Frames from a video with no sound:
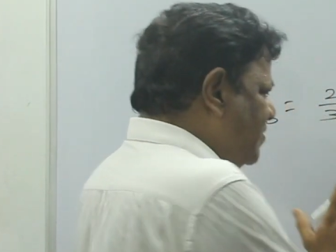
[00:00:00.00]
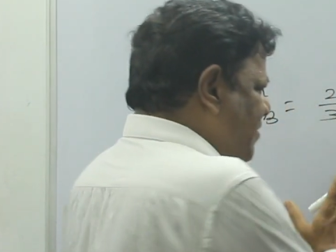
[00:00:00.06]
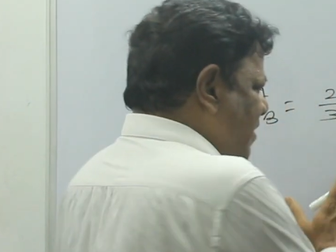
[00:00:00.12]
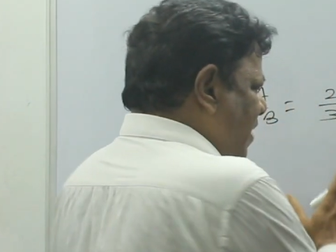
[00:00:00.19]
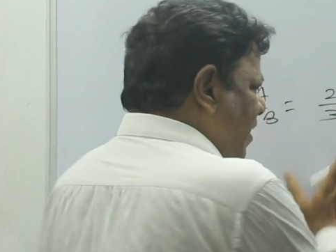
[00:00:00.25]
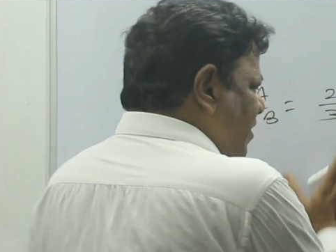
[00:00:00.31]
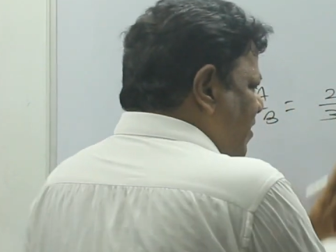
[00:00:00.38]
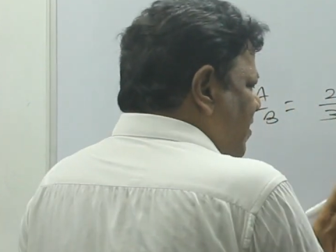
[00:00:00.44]
is
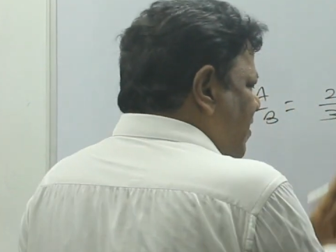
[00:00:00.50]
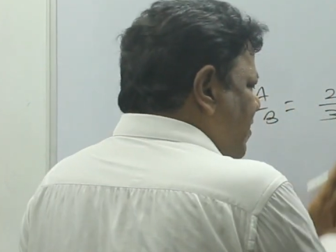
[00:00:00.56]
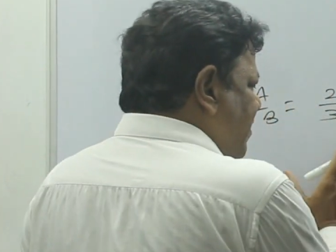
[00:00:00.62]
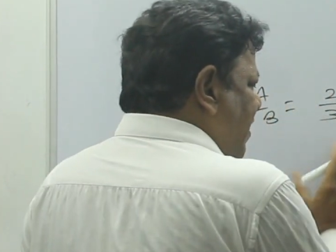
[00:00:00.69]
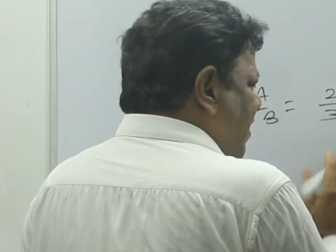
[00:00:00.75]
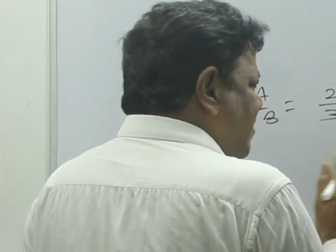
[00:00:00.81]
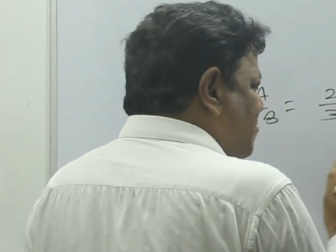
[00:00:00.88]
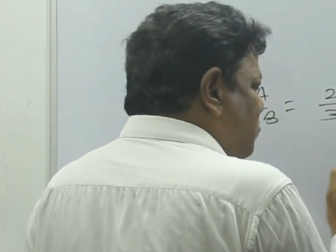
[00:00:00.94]
there,
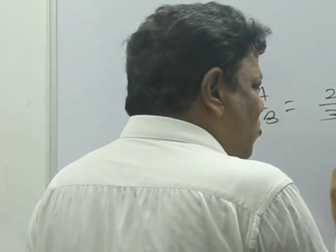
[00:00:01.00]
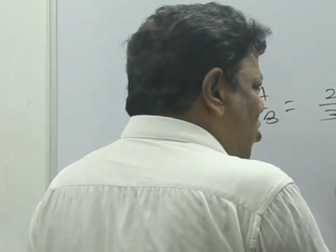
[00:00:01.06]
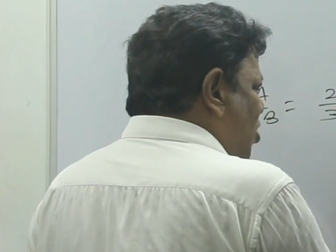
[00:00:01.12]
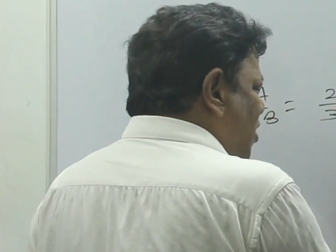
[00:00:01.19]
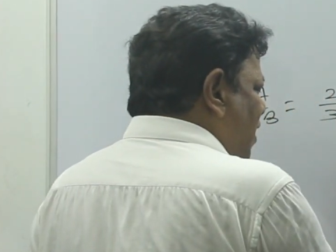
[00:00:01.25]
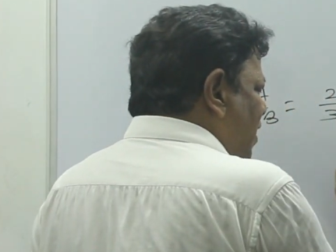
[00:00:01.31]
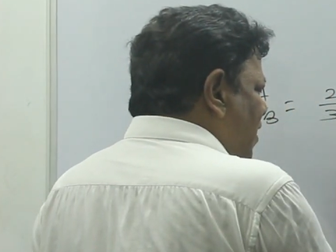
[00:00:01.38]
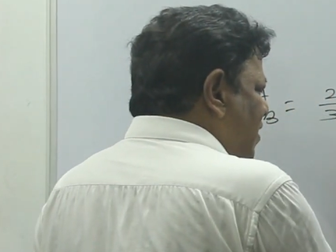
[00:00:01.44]
take
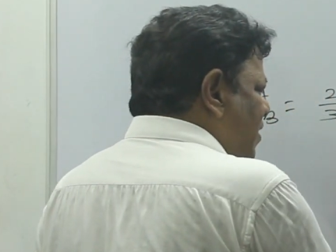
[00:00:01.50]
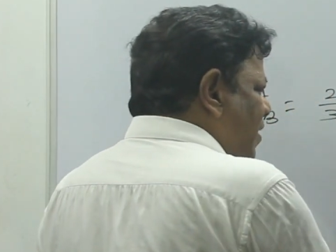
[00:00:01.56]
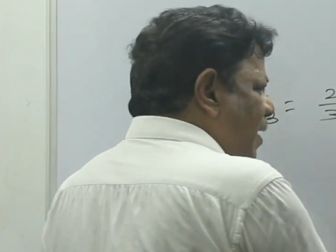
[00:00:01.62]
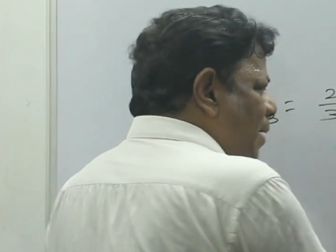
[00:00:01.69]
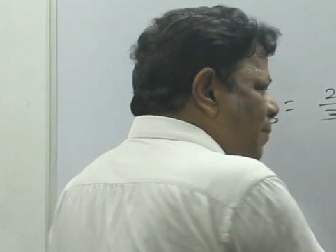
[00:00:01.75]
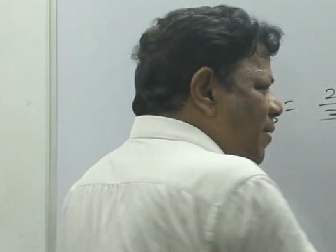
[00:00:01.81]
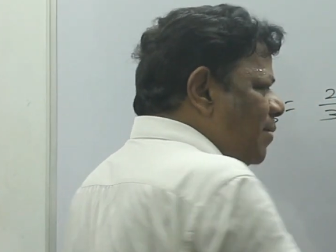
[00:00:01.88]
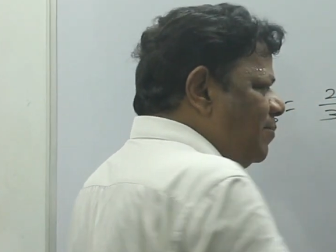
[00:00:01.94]
small a.
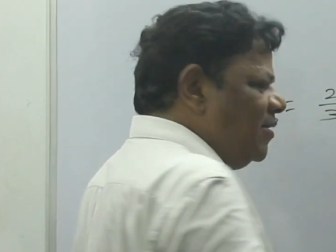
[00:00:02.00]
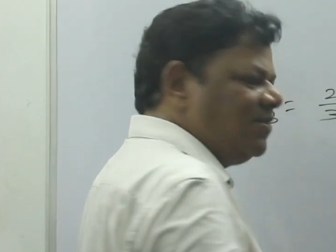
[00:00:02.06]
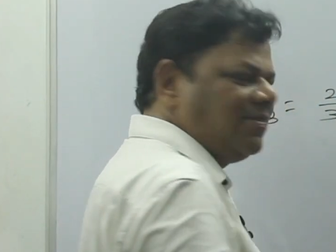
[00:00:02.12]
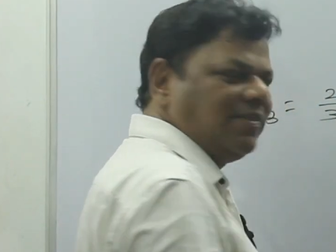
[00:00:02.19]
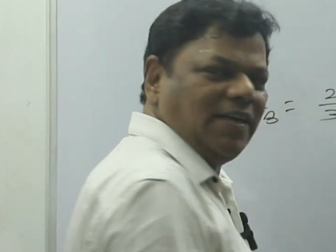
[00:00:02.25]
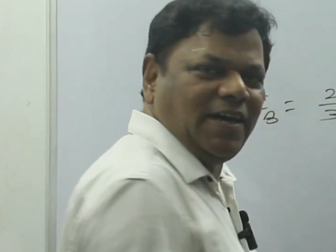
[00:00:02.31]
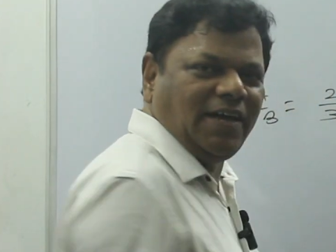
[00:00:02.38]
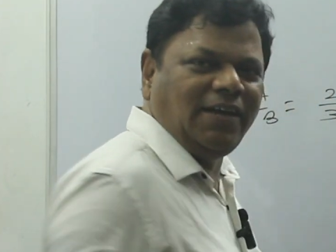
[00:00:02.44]
A baby
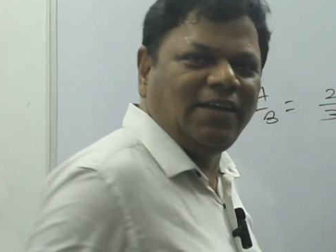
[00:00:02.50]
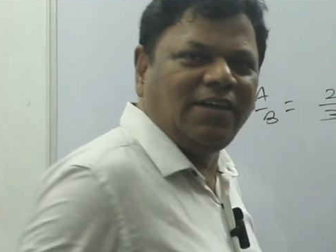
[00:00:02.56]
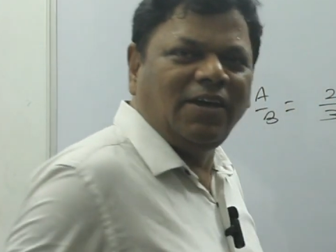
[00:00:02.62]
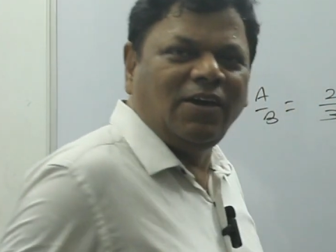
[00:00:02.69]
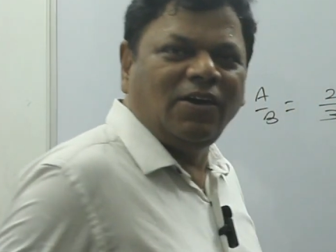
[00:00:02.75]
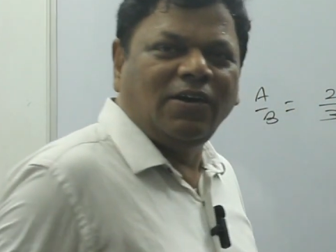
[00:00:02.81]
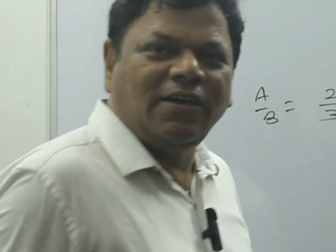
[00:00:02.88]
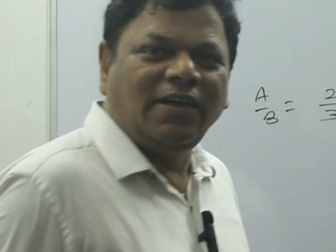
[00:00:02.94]
is
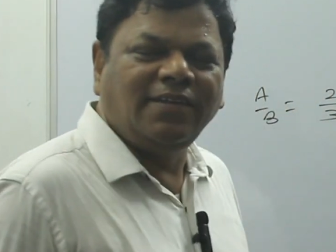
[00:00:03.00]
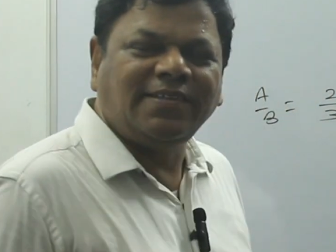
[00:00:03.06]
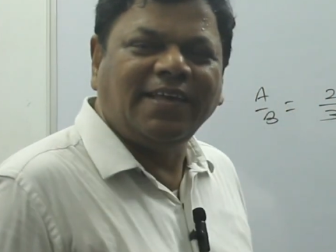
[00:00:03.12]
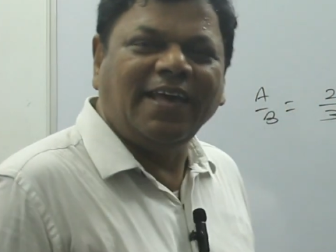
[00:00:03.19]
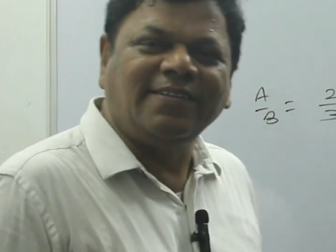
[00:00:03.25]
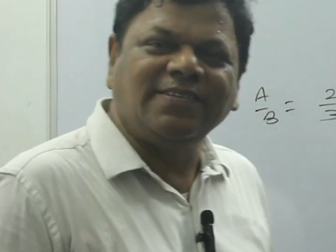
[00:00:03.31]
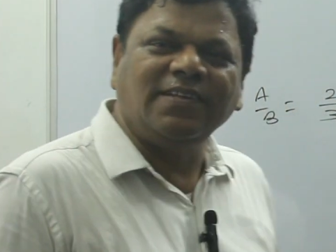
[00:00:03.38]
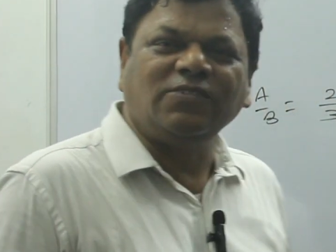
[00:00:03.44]
there, his
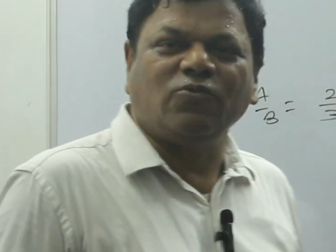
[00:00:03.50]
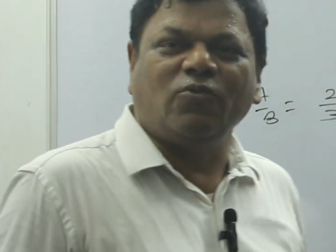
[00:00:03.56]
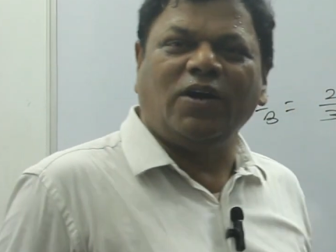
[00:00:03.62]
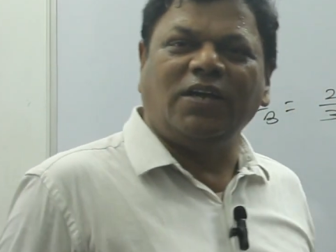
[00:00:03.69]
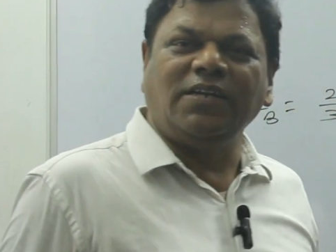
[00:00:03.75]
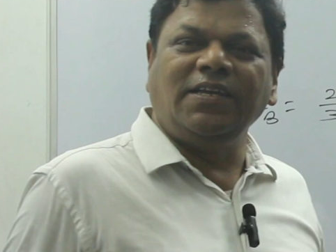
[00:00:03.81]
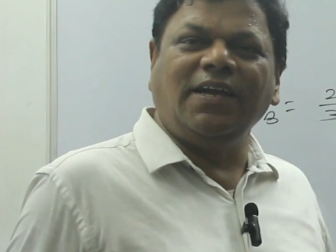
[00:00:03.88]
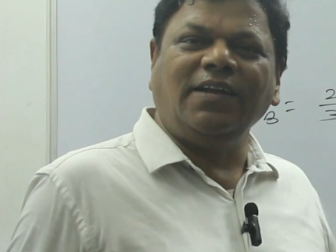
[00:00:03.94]
age is
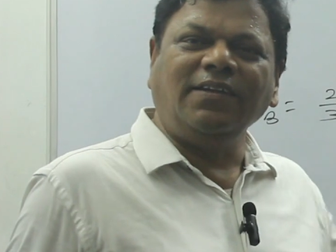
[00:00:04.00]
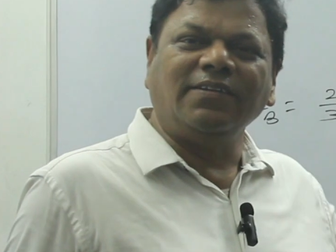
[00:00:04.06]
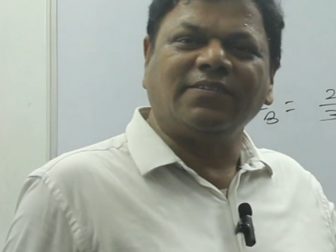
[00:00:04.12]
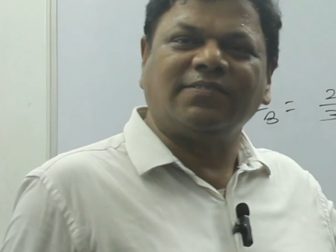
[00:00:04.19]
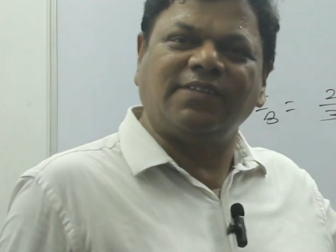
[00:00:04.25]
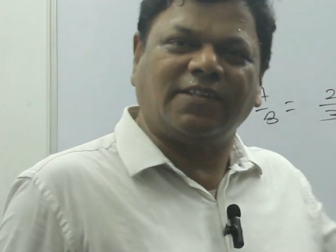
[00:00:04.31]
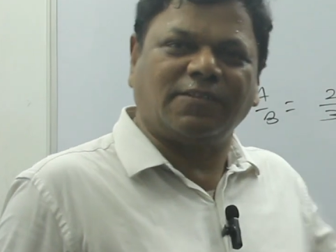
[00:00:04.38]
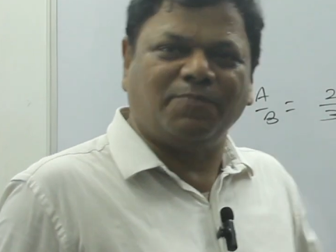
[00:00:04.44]
1 year
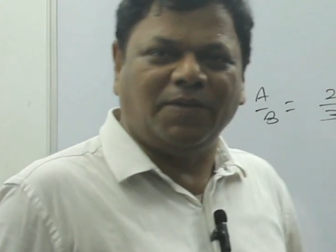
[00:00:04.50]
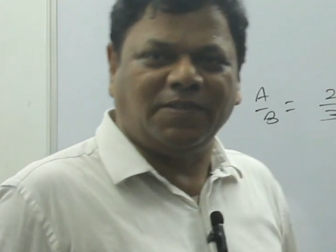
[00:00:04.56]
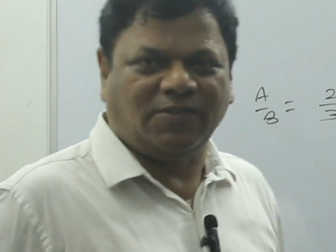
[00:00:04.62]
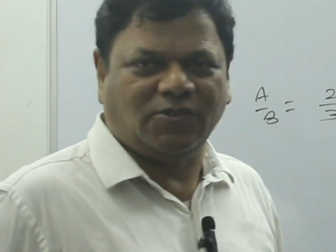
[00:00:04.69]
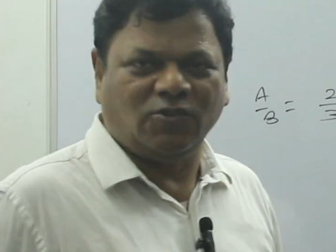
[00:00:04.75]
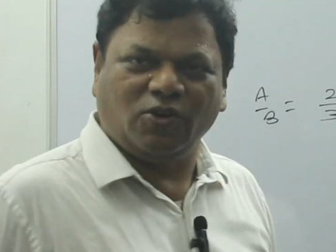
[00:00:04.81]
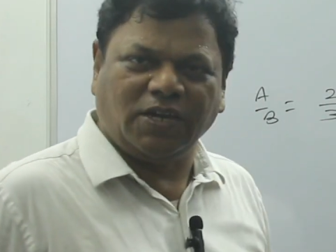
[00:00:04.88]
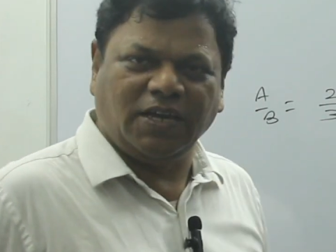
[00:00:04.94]
6
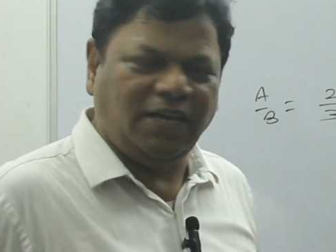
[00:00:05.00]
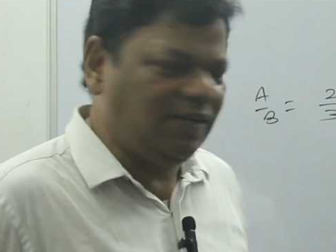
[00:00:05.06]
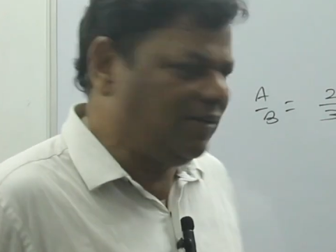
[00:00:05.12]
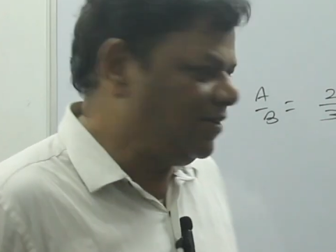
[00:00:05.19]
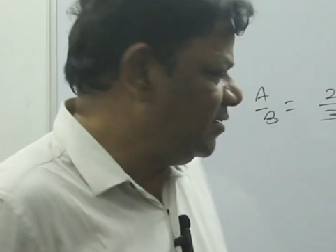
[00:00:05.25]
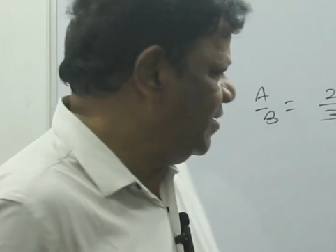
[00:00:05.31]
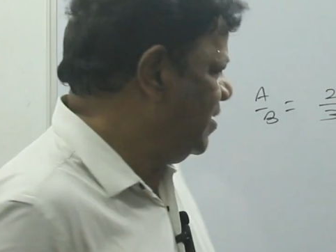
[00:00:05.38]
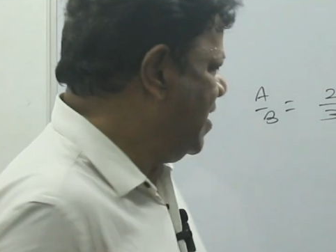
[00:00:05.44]
months.
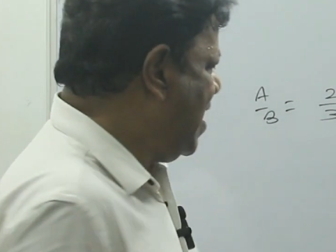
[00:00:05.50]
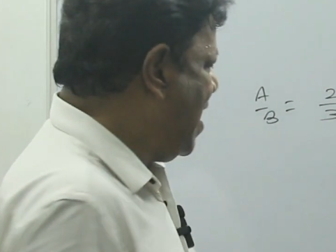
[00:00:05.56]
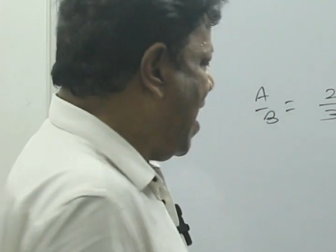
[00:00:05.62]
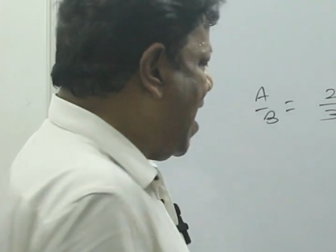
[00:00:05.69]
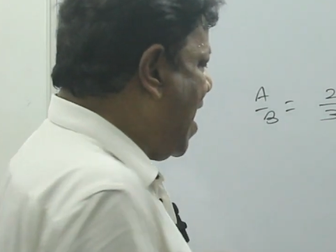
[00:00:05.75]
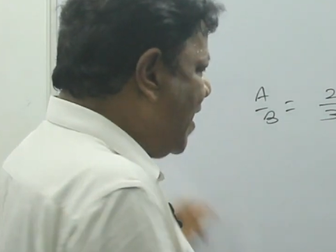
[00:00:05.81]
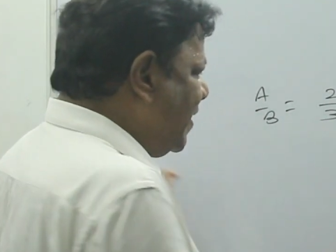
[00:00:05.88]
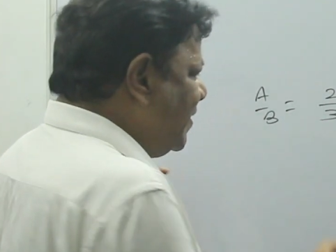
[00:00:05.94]
Okay,
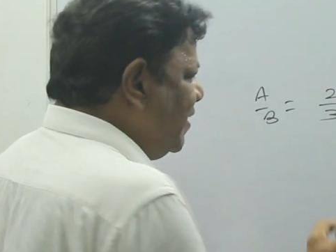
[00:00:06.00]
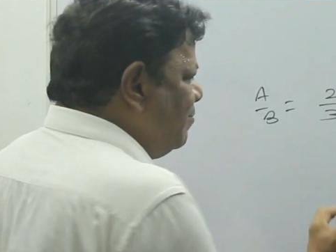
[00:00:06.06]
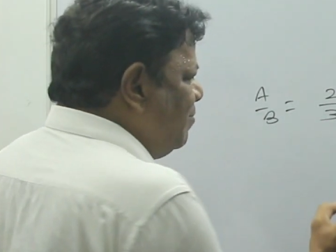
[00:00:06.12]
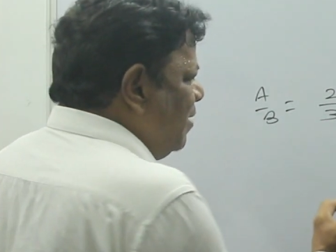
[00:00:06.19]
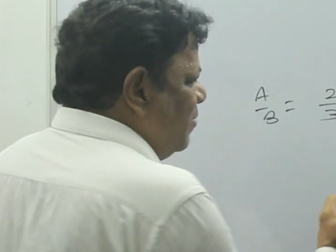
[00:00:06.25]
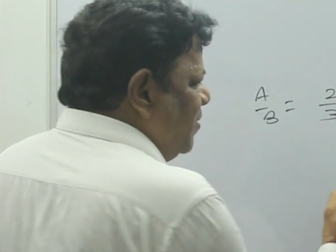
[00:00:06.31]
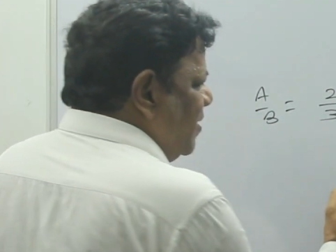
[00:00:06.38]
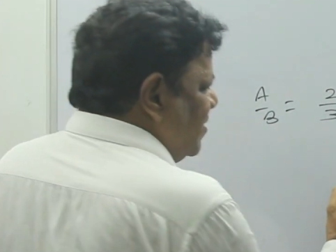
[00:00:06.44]
another
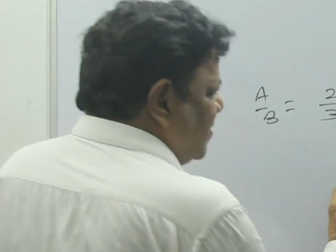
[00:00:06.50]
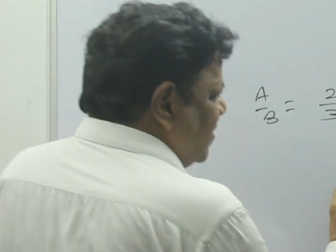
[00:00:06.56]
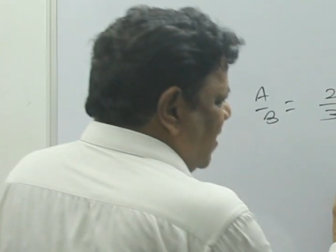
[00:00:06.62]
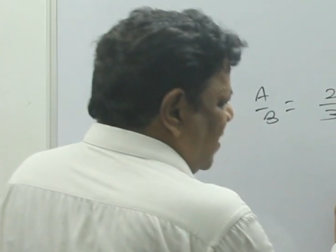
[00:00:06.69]
baby is